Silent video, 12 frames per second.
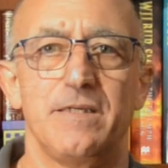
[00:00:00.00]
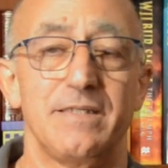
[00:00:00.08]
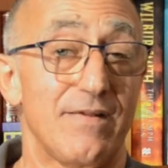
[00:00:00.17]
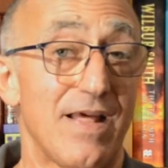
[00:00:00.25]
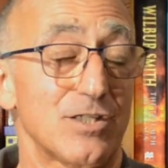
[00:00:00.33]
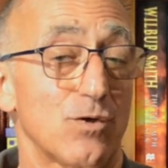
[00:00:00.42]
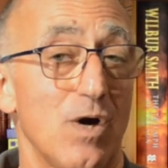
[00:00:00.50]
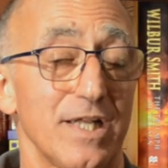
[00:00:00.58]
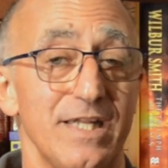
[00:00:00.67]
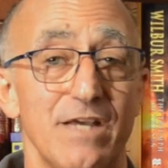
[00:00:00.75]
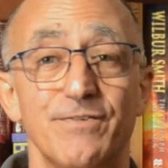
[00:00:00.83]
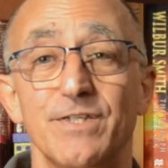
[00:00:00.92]
Now that's quite
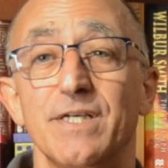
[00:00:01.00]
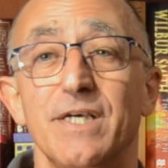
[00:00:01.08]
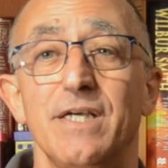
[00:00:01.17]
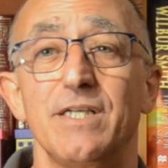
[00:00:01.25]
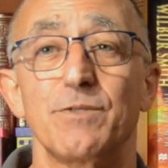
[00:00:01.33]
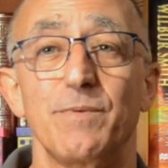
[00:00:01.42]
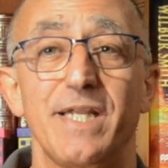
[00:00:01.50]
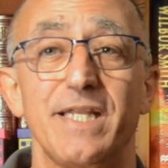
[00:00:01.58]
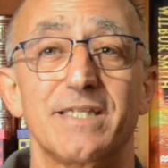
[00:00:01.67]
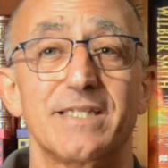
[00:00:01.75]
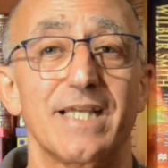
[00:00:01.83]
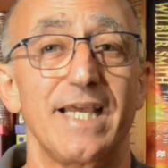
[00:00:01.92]
an effort, so we
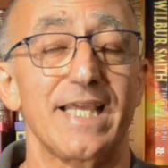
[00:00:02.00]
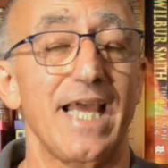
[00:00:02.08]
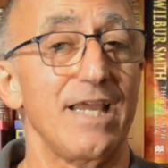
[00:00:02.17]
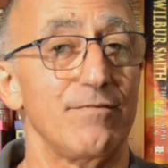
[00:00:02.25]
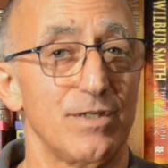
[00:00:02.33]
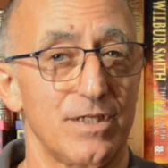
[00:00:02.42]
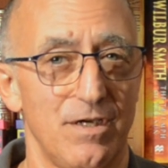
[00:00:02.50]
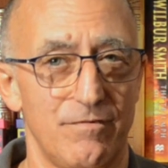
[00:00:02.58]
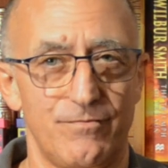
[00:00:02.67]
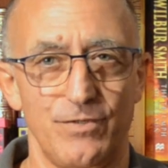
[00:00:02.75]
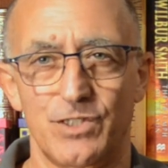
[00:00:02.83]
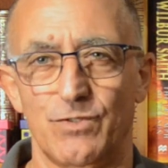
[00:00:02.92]
need to take a
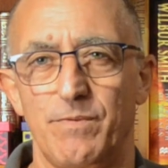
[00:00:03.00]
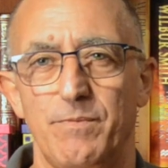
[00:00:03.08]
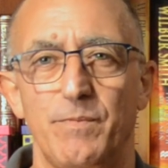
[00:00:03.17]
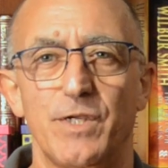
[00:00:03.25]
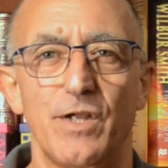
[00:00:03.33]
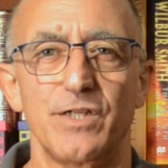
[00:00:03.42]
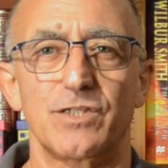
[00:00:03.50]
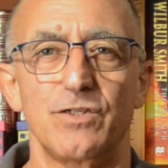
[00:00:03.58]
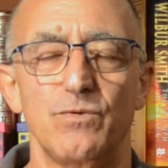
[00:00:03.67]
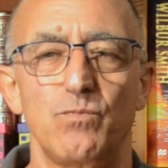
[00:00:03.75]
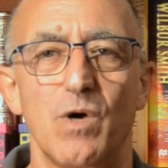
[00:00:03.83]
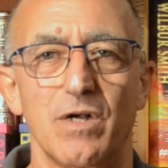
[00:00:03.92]
recovery swim. We're going to
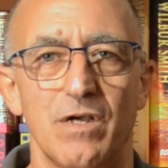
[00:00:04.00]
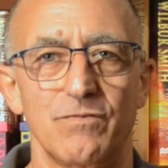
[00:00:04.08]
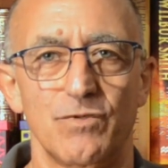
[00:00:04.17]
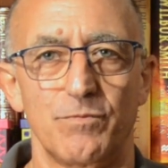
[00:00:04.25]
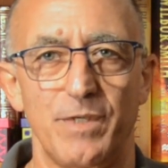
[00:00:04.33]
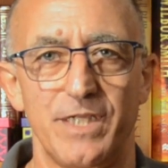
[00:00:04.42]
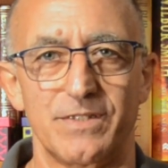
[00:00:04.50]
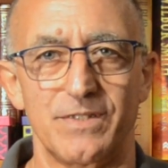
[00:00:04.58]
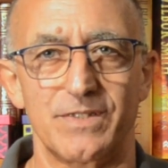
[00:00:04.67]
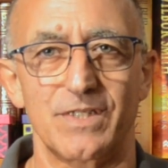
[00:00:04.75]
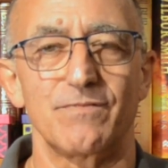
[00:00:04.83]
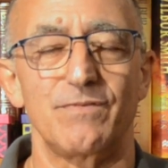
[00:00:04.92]
do 100
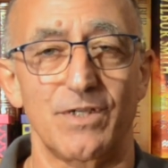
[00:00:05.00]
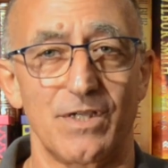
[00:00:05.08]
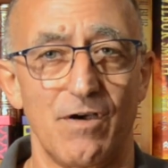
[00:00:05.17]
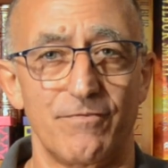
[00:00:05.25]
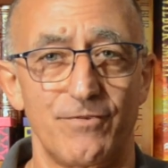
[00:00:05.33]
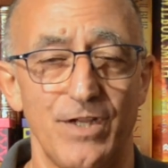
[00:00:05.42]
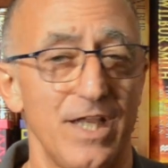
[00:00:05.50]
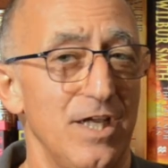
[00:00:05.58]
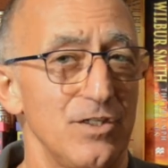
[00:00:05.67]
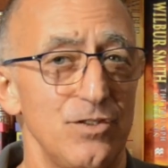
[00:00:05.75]
meters recovery.